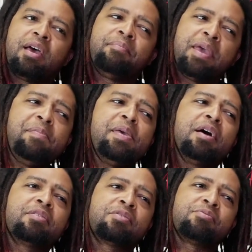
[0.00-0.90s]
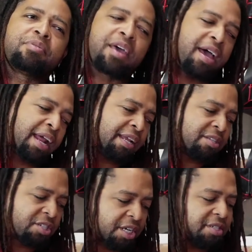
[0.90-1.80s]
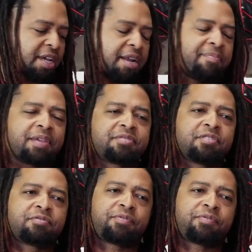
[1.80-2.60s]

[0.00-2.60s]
Maybe I'll do that. I just got a message